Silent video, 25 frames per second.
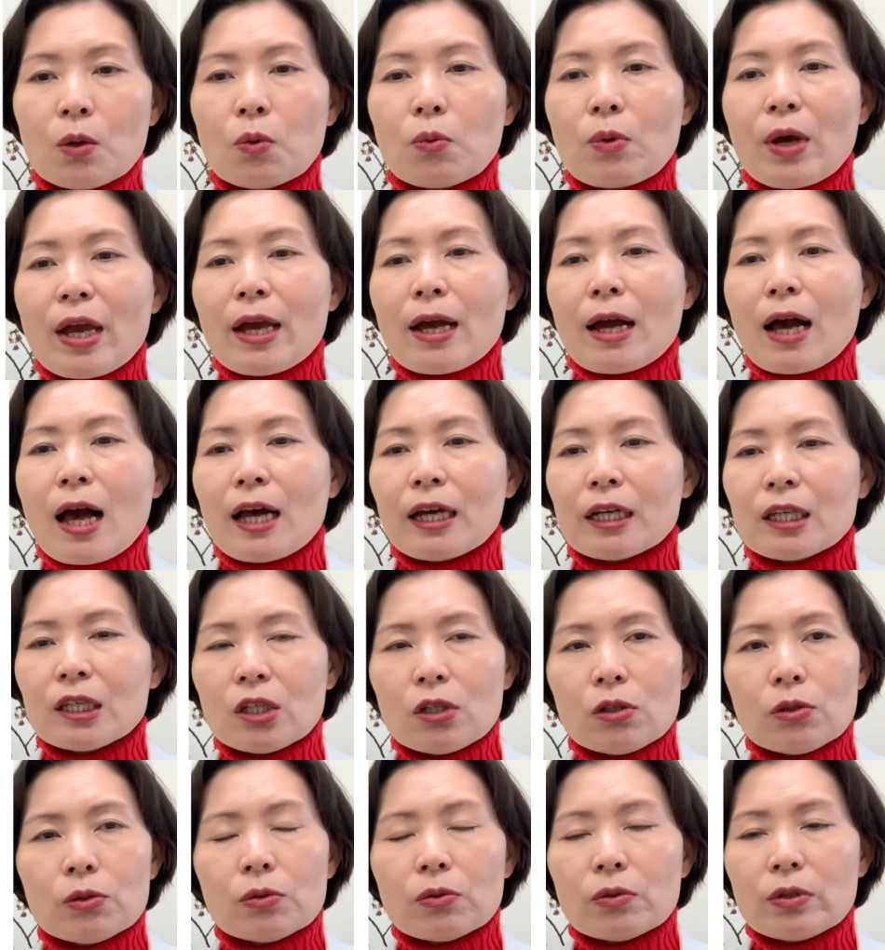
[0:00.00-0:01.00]
When
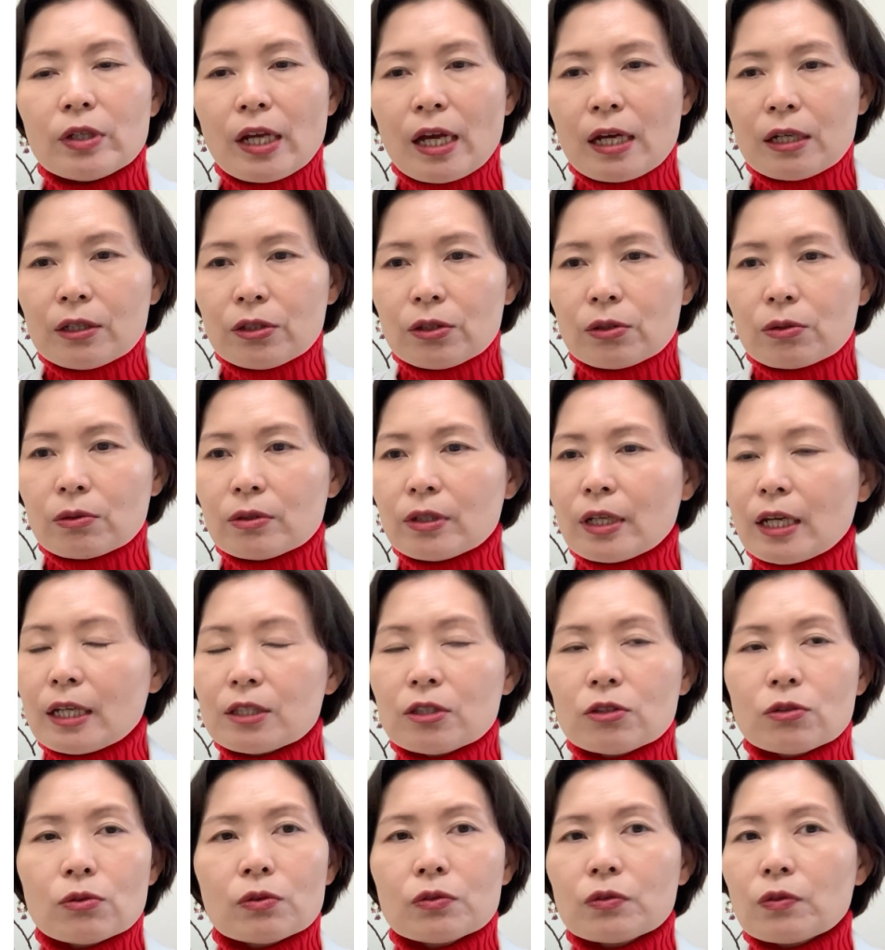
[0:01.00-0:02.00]
acute reaction
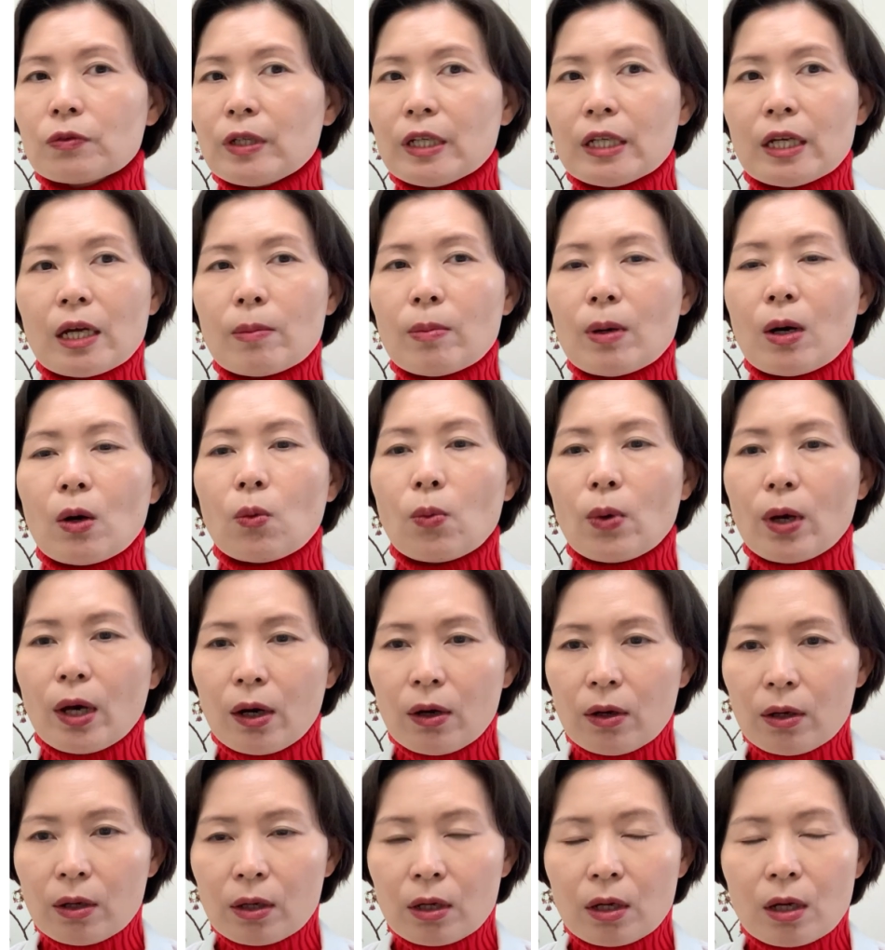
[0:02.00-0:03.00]
does not recover
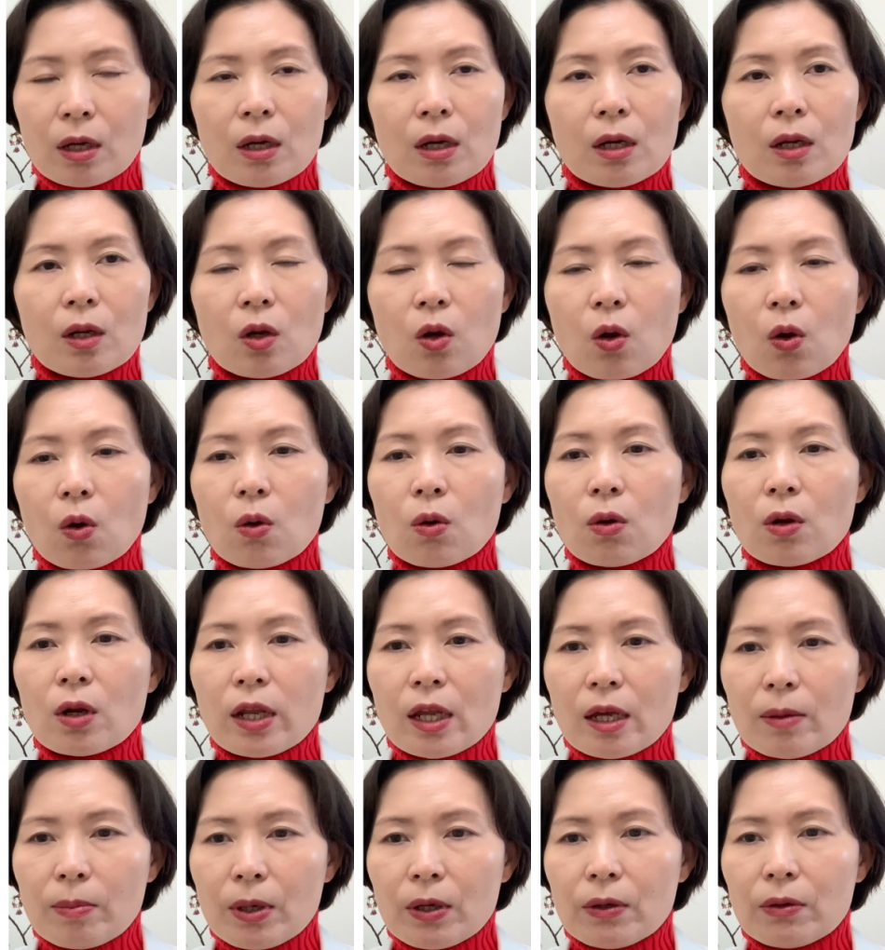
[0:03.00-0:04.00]
well,
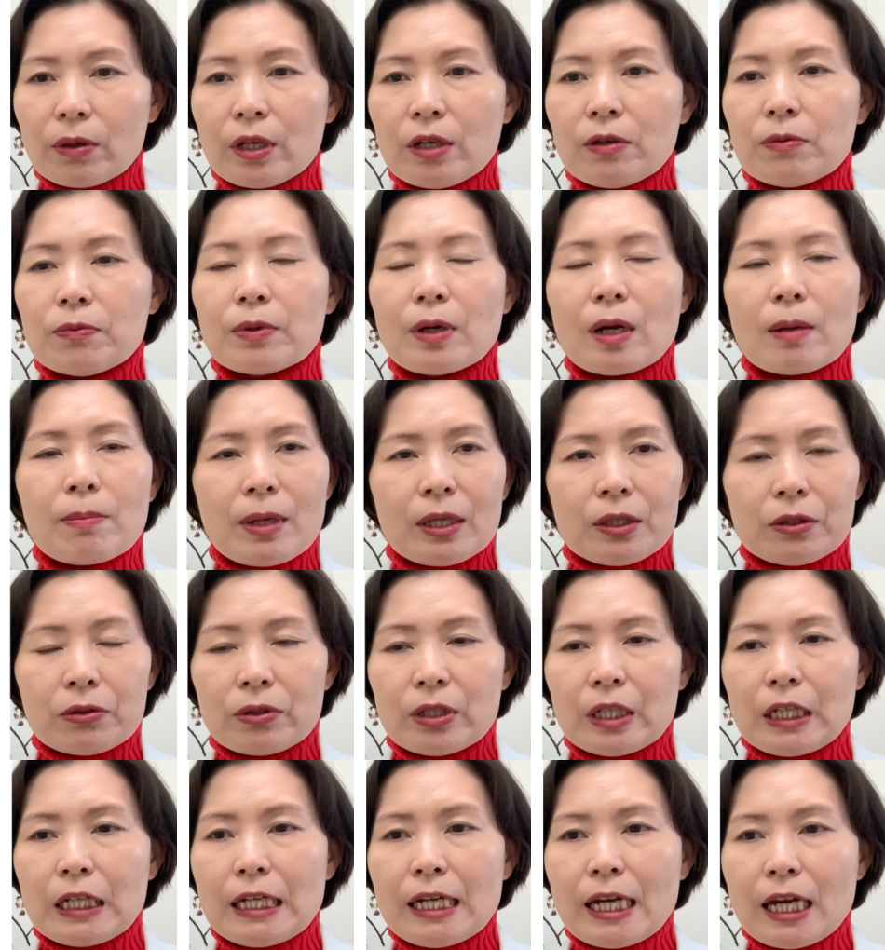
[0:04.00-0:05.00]
low-level
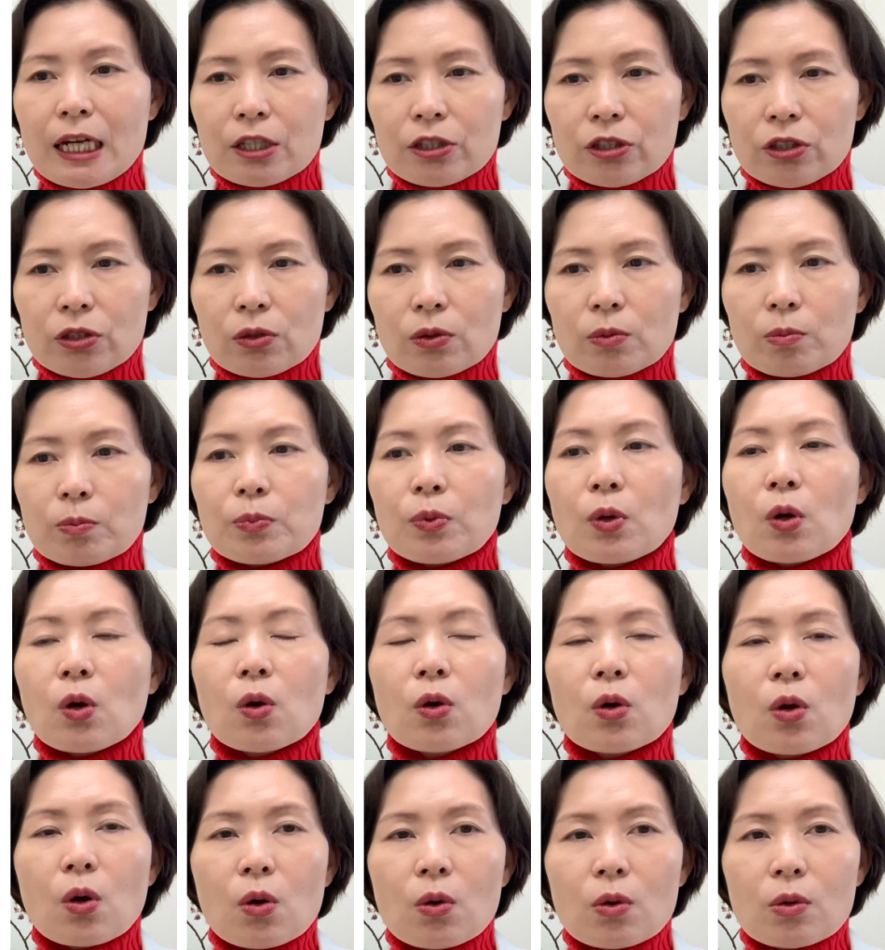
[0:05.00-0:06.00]
inflammatory reaction
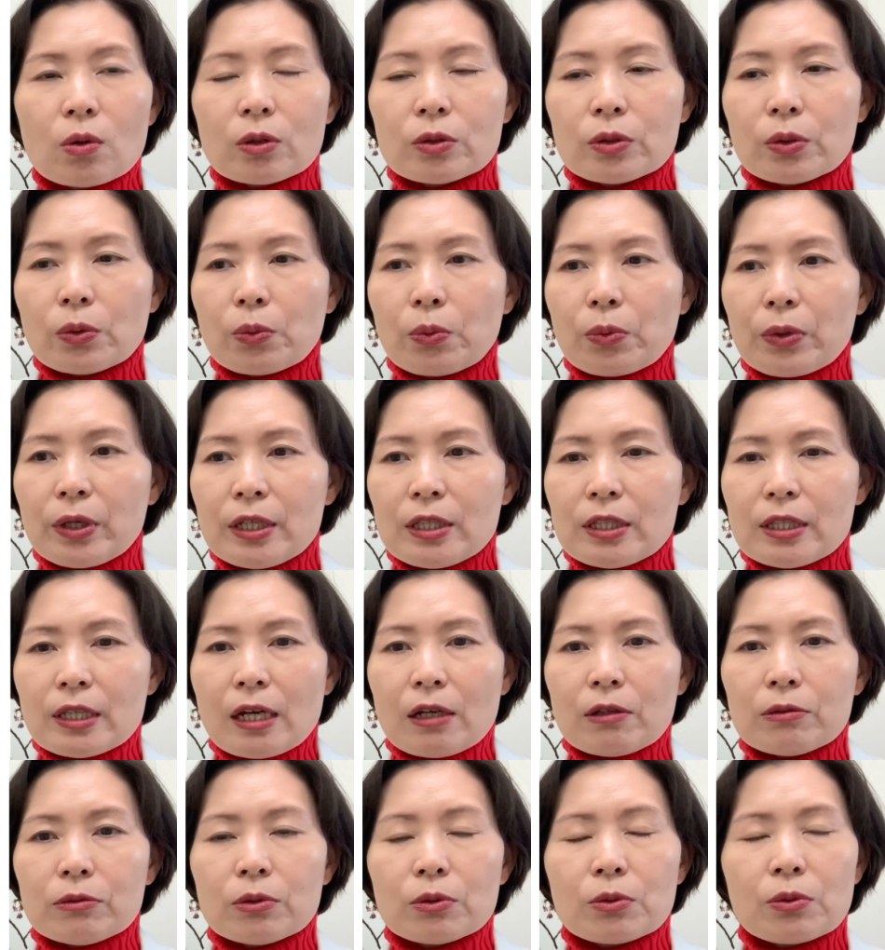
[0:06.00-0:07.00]
prolonged
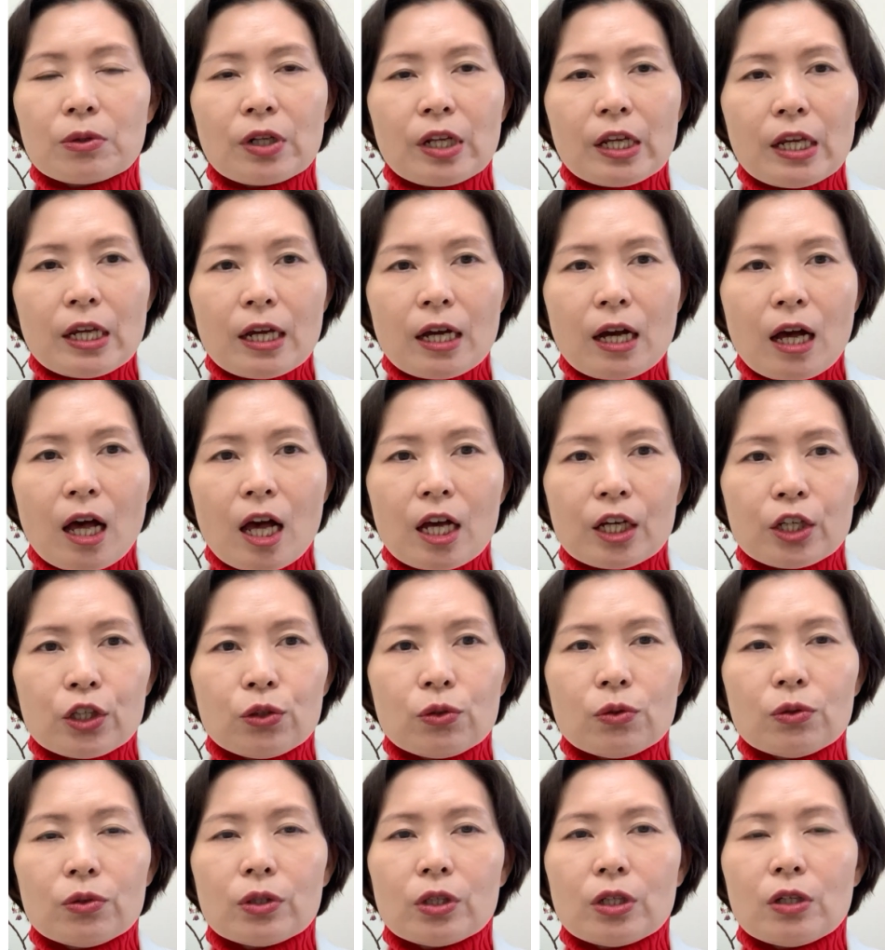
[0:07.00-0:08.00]
without clear
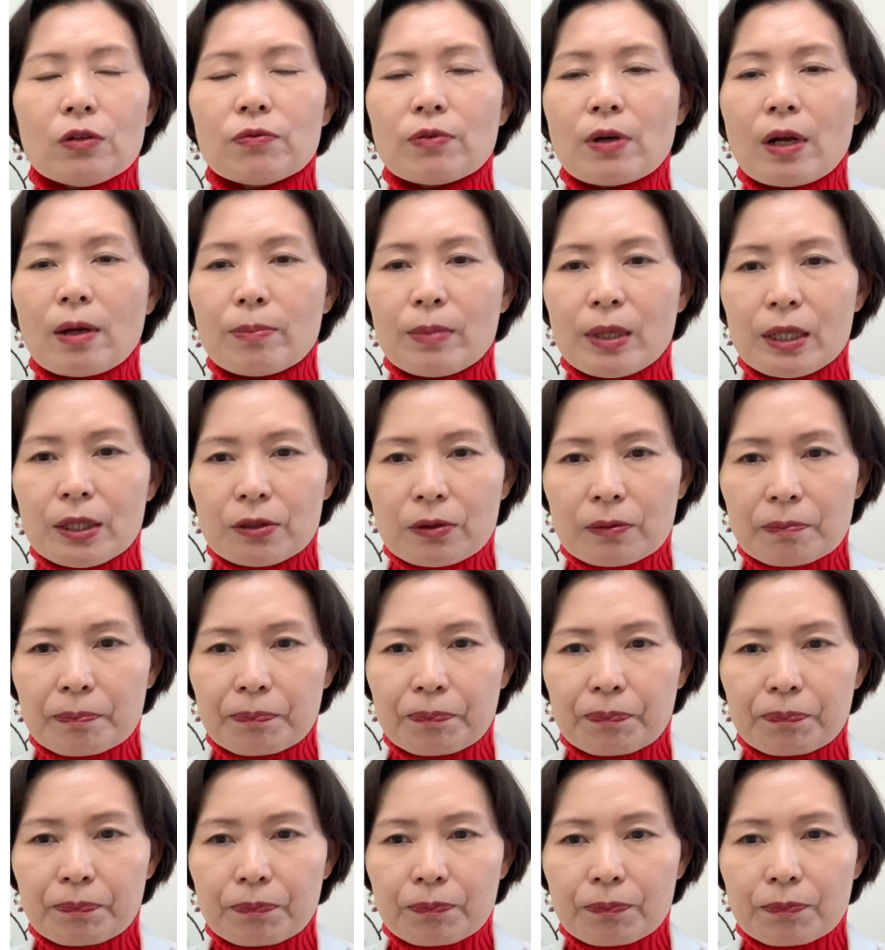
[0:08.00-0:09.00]
acute
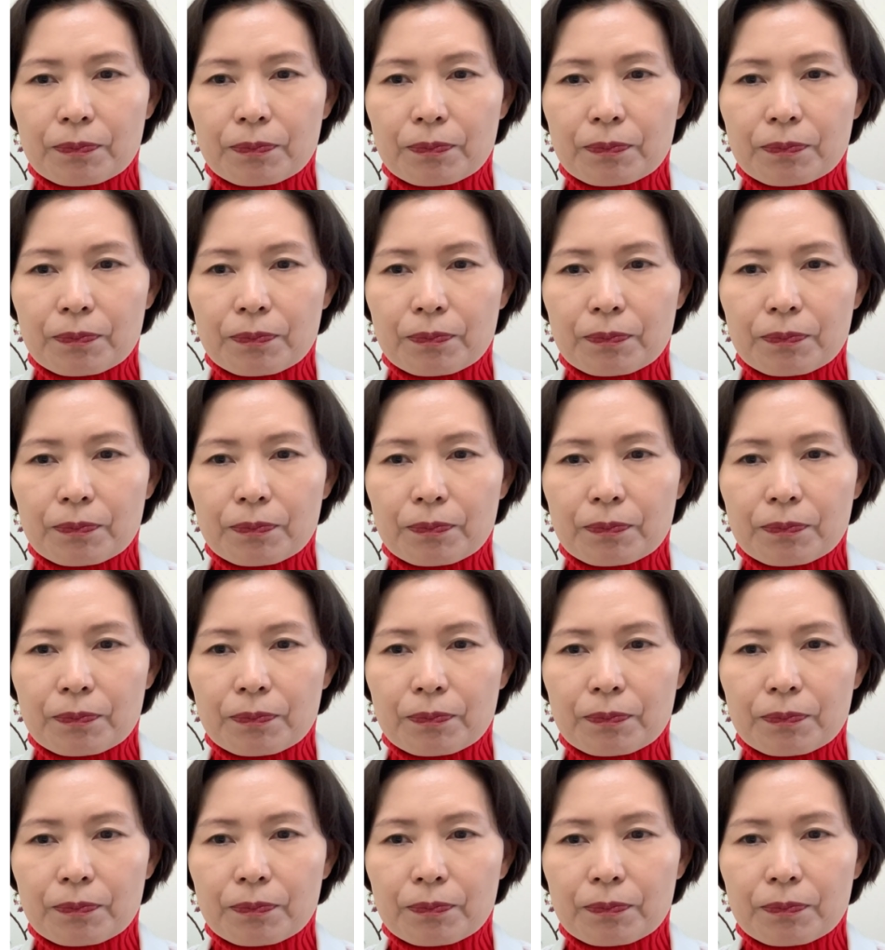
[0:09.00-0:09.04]
inflammation.